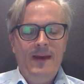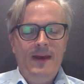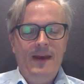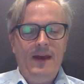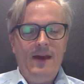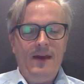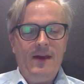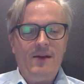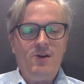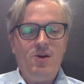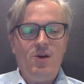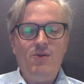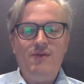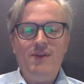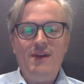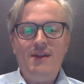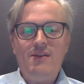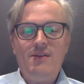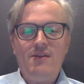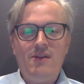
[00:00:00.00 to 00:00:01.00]

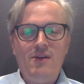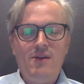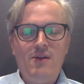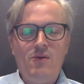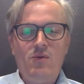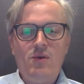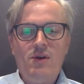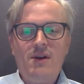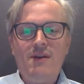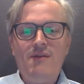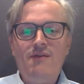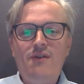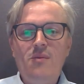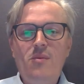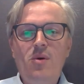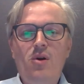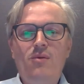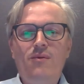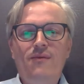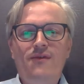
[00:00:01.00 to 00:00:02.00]
COVID, working
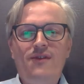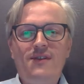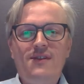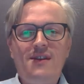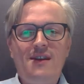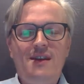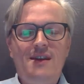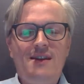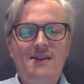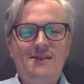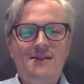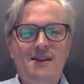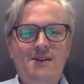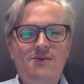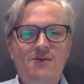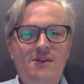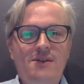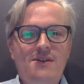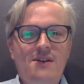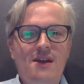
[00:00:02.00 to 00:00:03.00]
from home fatigue, et
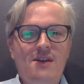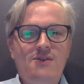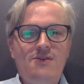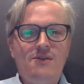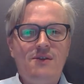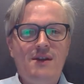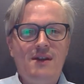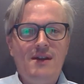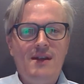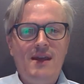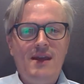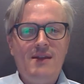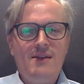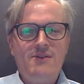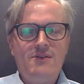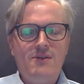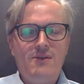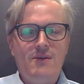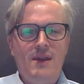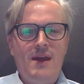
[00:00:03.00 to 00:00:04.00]
cetera, et cetera. And
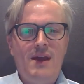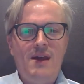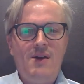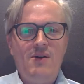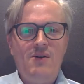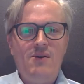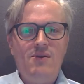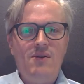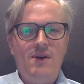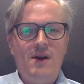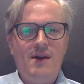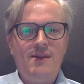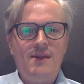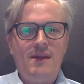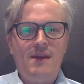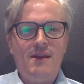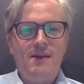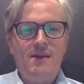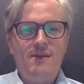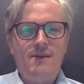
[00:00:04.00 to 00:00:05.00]
so now I
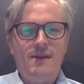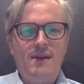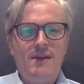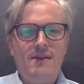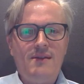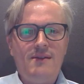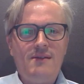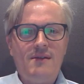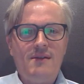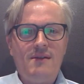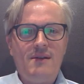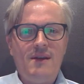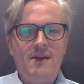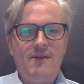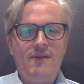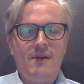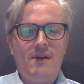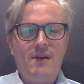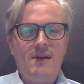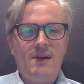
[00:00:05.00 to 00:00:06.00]
think things are
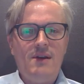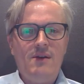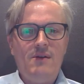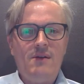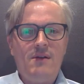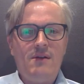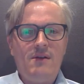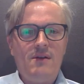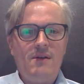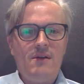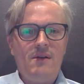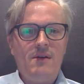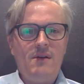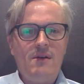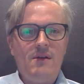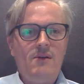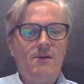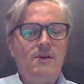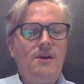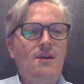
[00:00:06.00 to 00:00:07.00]
definitely
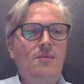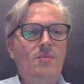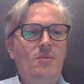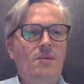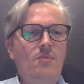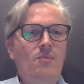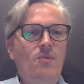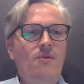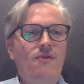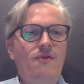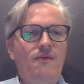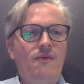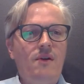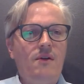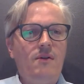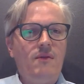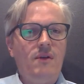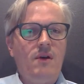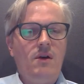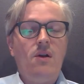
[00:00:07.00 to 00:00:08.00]
looking a bit more,
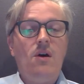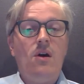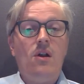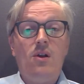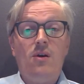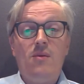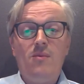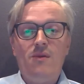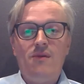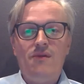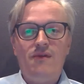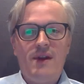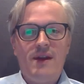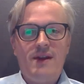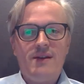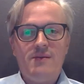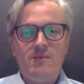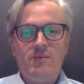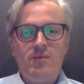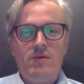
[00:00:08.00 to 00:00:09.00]
a lot more
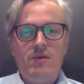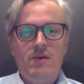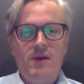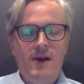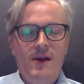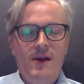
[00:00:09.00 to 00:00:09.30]
flexible.